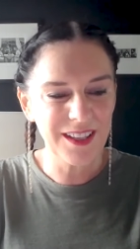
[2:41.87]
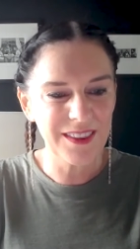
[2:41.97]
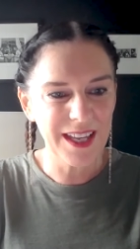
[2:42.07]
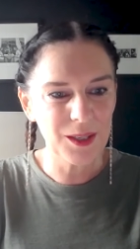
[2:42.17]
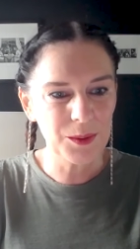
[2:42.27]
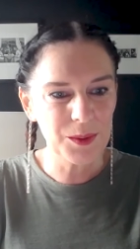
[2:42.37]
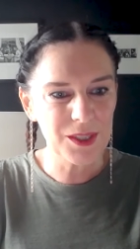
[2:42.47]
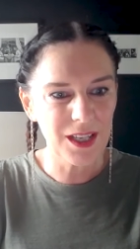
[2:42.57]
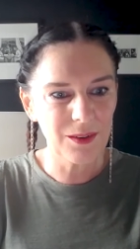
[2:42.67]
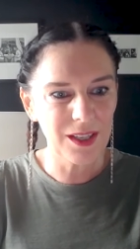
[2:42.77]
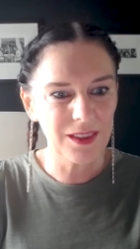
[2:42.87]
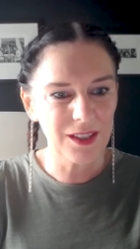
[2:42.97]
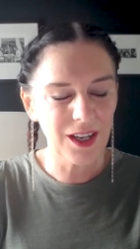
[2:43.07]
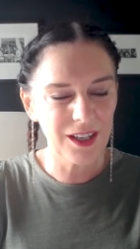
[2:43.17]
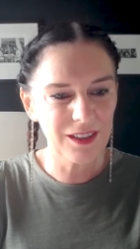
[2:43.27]
and then also in the
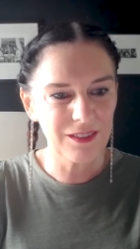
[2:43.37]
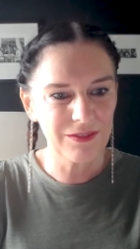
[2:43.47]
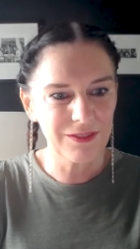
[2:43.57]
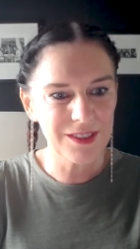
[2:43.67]
kind of